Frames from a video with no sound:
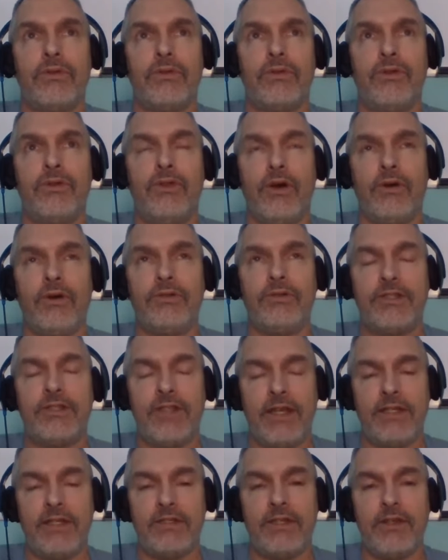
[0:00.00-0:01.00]
those
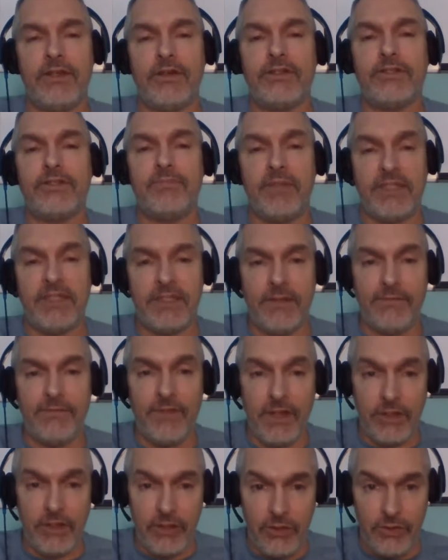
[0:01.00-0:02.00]
things that are
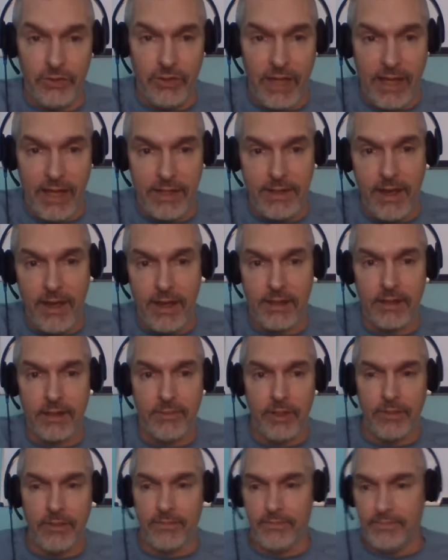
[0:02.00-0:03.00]
specific to that
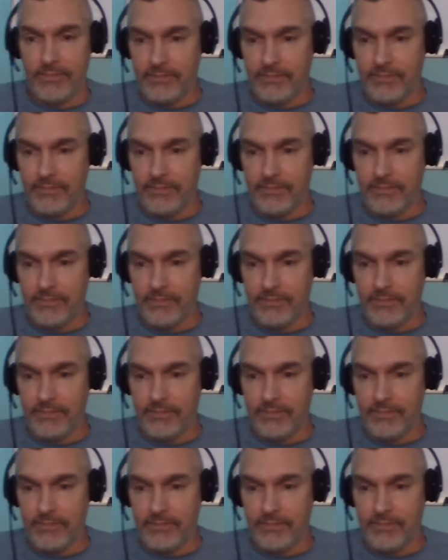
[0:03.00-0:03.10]
document.